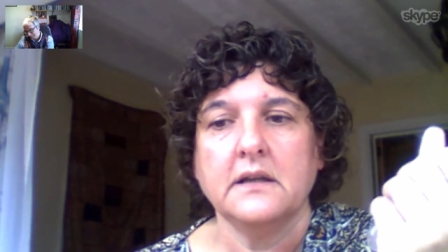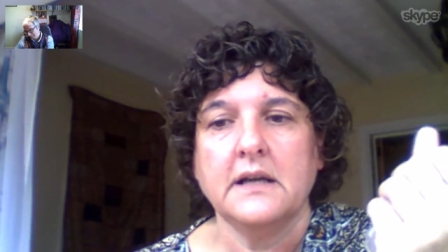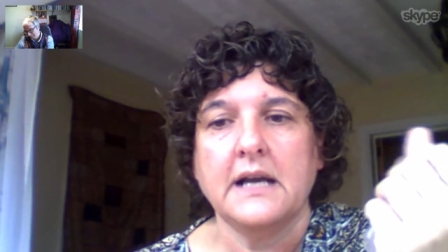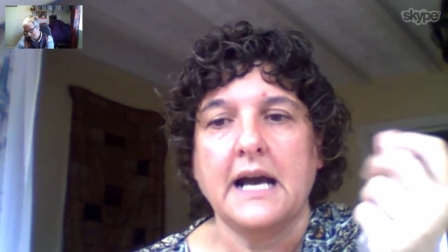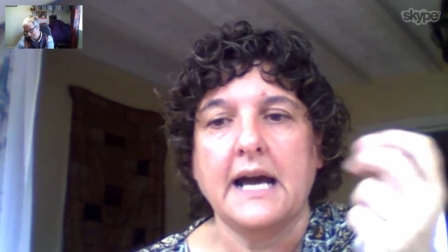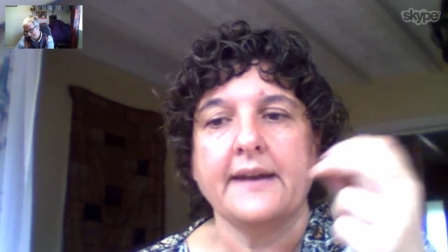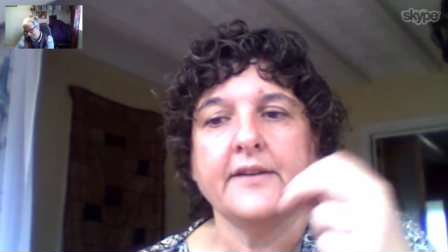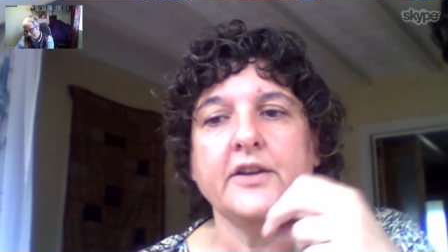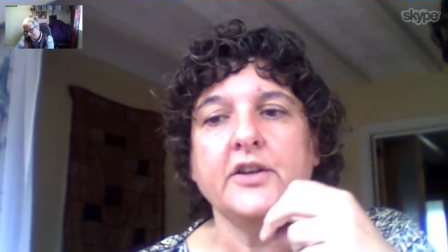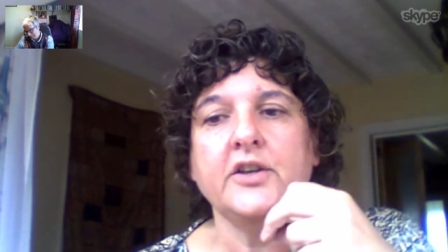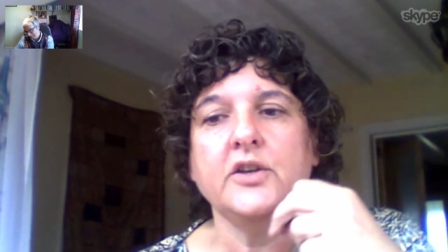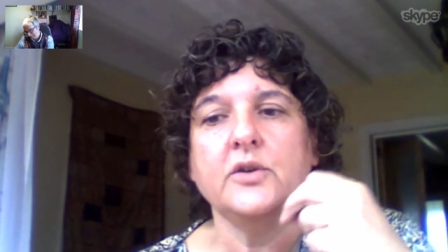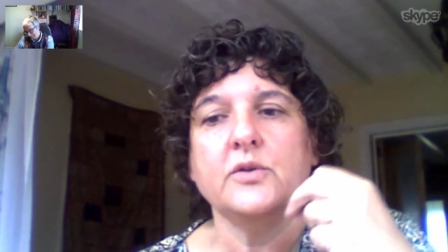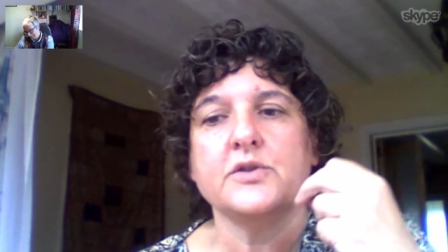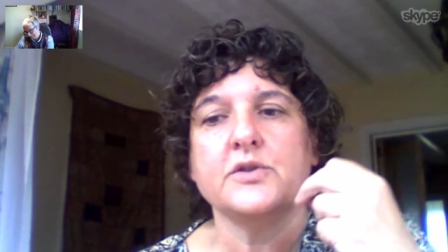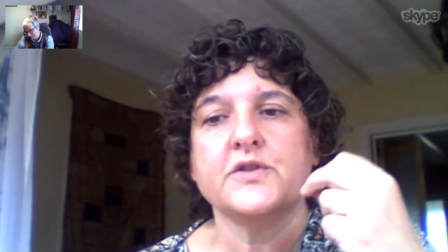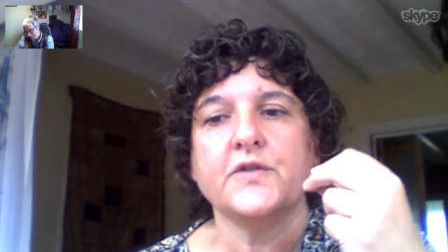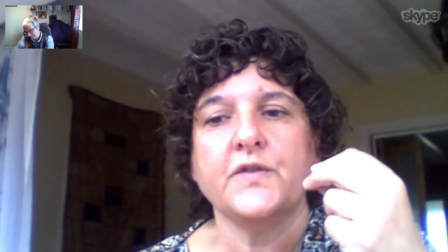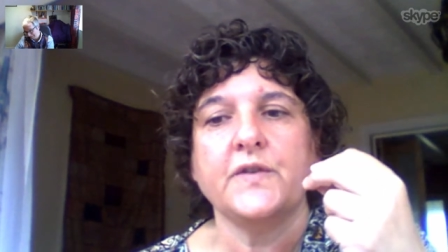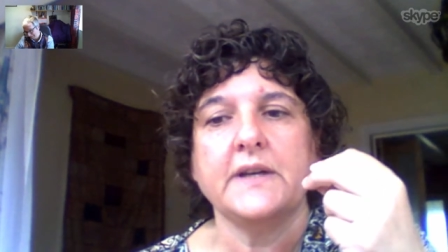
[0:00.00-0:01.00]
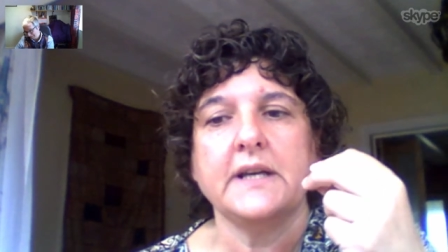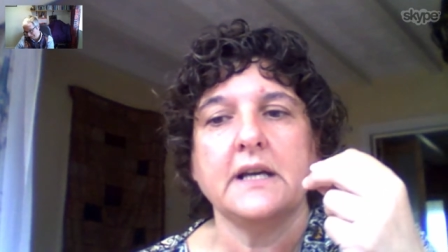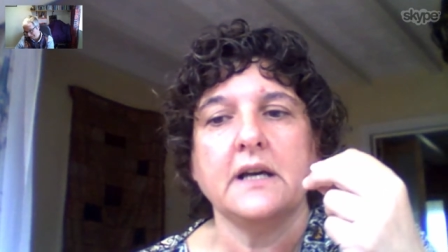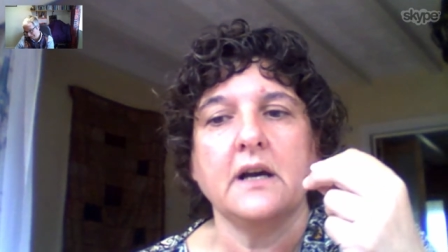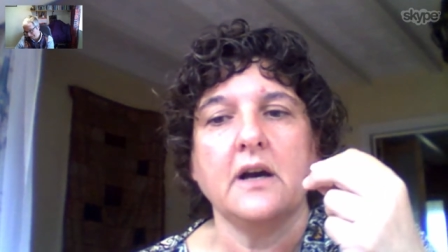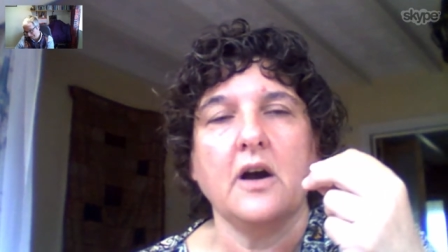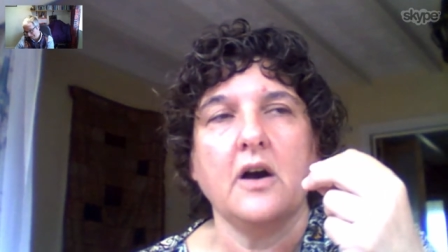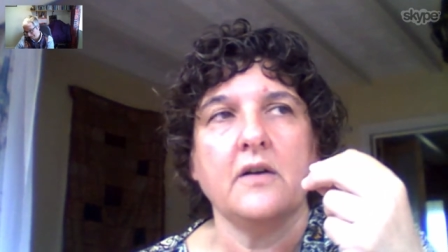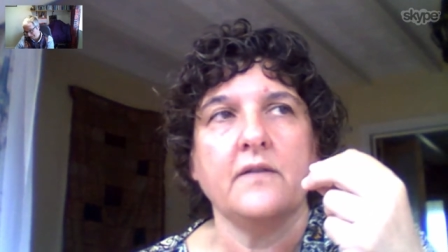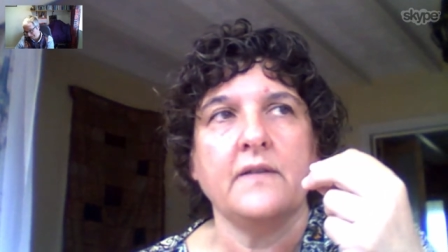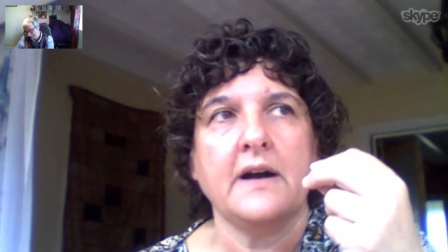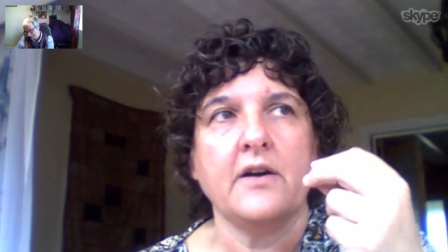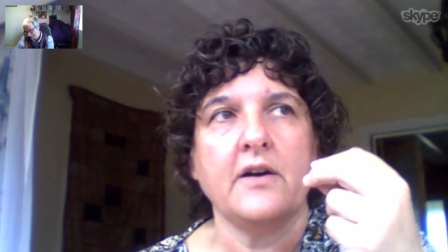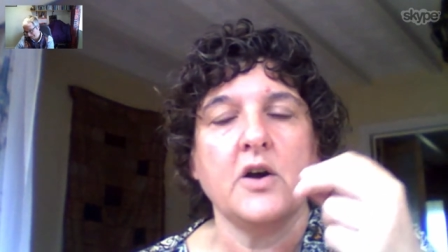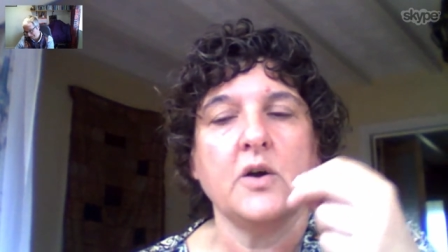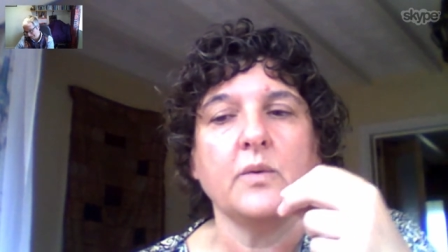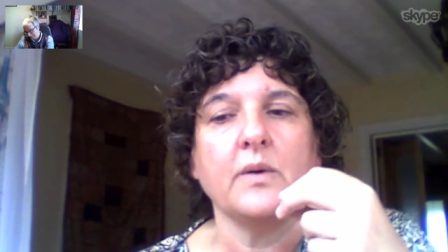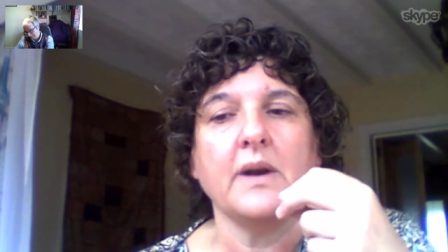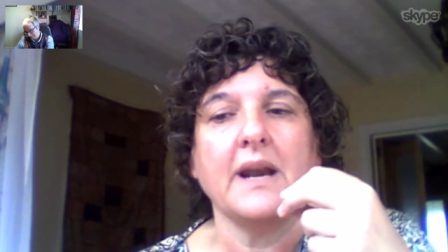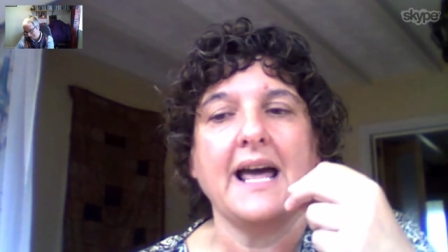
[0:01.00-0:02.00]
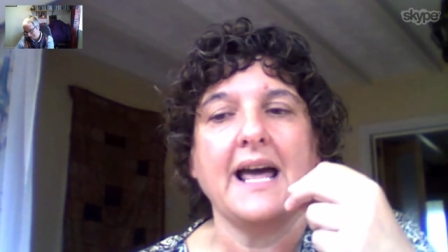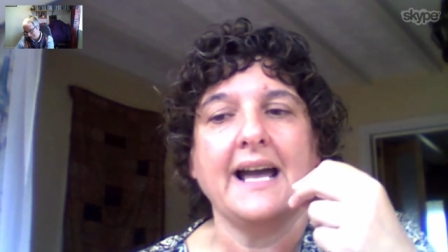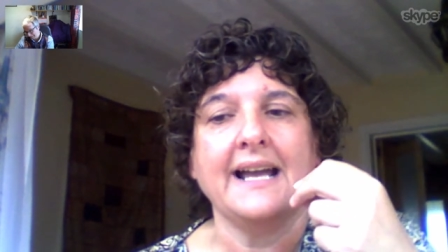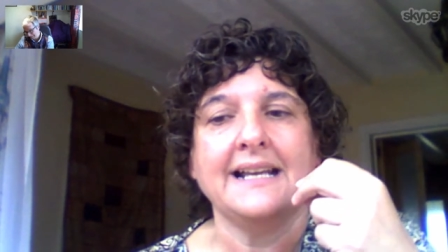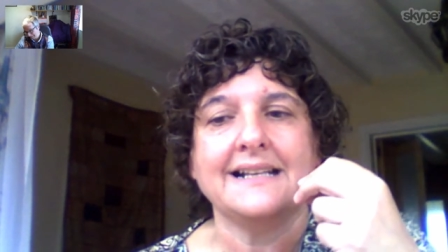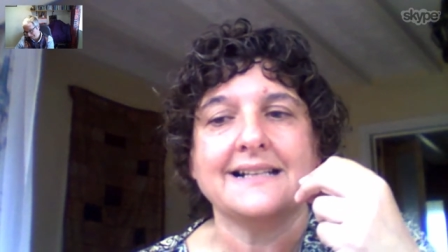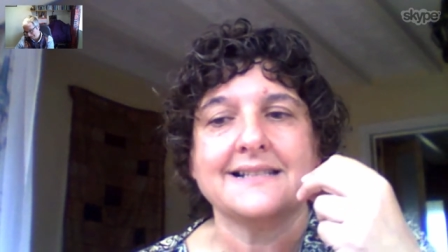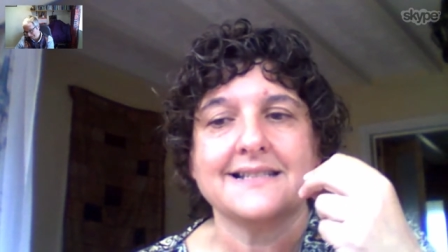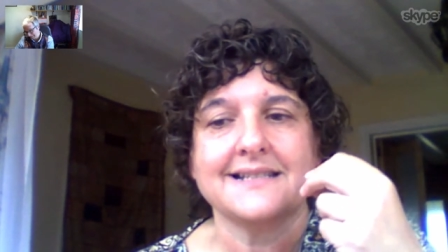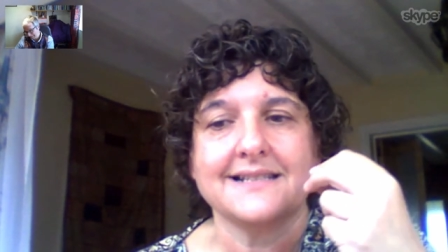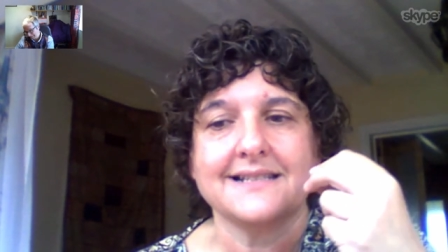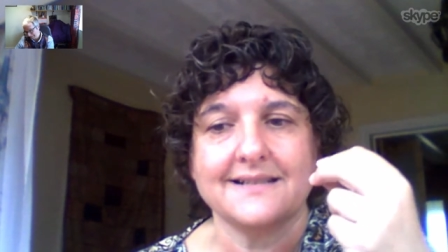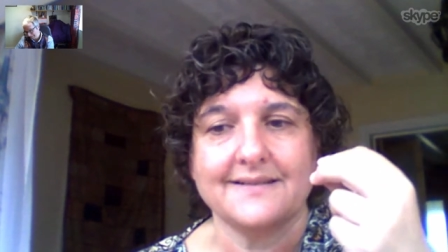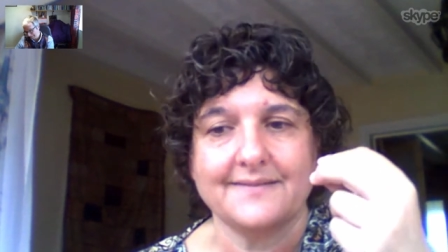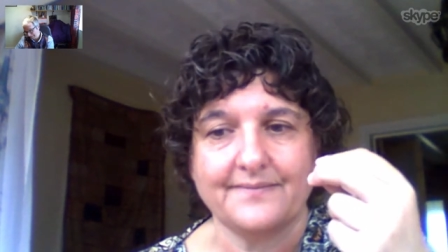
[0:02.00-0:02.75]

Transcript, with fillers: and the huge fear of our own light.